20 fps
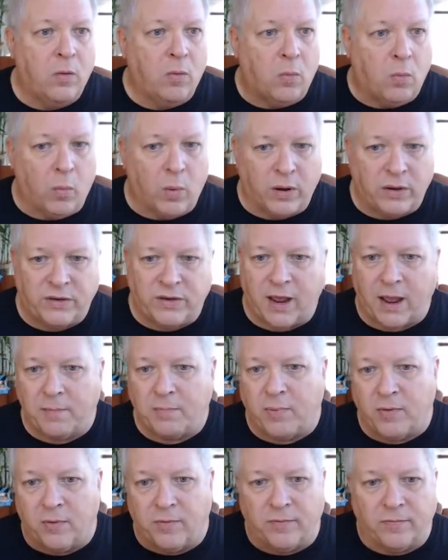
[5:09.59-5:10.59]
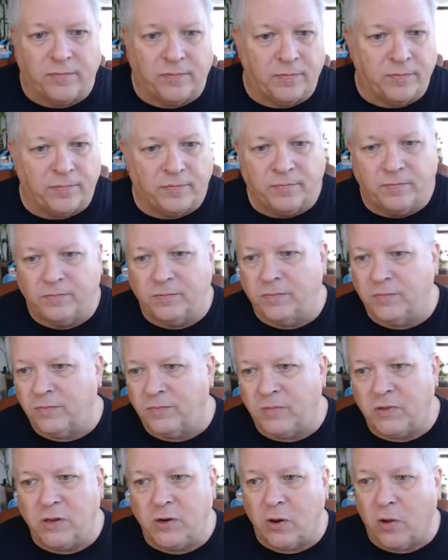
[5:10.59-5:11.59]
what type of
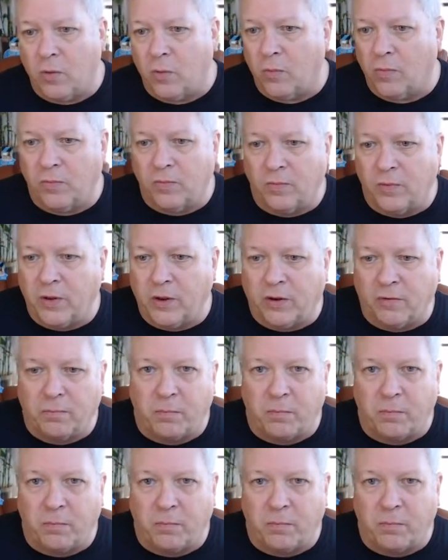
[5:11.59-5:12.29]
little